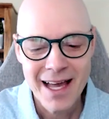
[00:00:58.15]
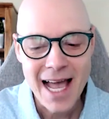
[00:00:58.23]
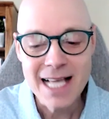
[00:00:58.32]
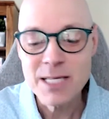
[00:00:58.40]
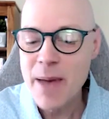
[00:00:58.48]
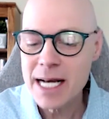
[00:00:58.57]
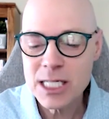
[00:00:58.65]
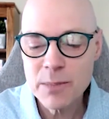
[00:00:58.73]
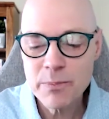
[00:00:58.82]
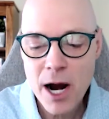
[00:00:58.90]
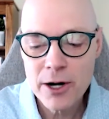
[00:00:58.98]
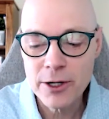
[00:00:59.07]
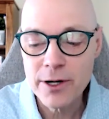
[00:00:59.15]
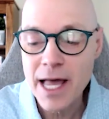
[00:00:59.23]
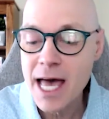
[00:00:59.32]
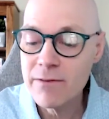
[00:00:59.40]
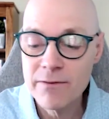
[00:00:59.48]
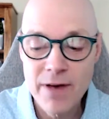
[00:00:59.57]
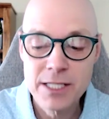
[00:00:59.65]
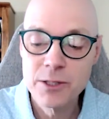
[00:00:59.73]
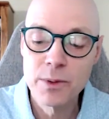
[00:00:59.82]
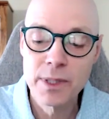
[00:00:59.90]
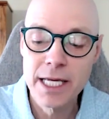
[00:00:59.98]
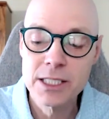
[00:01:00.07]
As a managing partner and head of
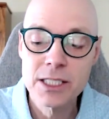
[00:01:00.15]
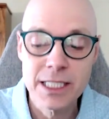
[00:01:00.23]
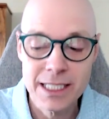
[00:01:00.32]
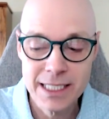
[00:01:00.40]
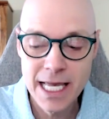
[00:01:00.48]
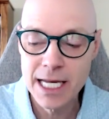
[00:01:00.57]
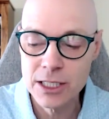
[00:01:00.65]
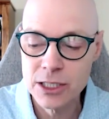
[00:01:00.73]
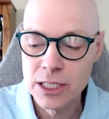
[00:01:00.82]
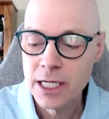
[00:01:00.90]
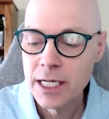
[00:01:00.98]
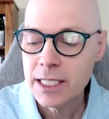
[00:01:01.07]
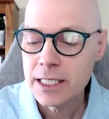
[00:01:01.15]
investor relations at Sage,